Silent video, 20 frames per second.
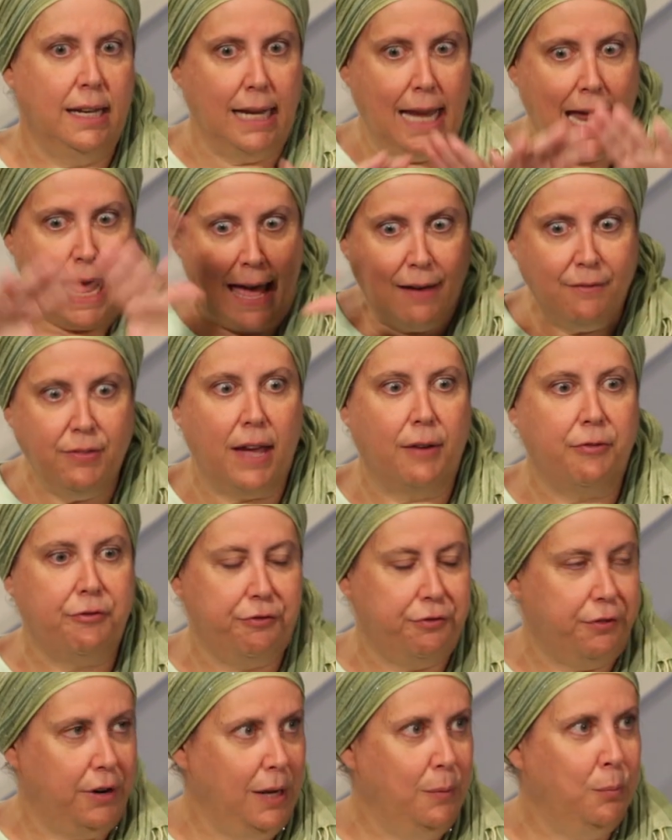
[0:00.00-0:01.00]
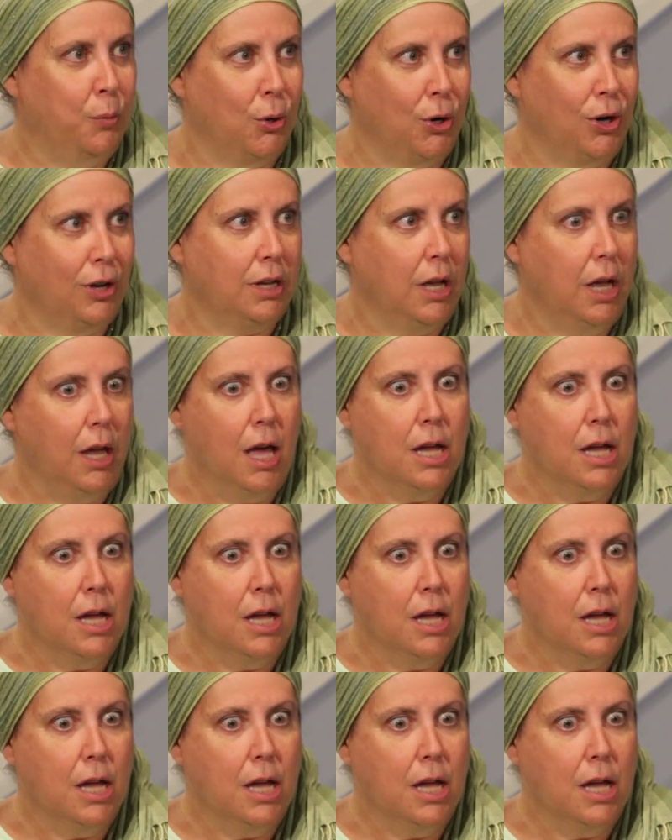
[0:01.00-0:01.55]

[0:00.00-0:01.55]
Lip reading: and to have that framework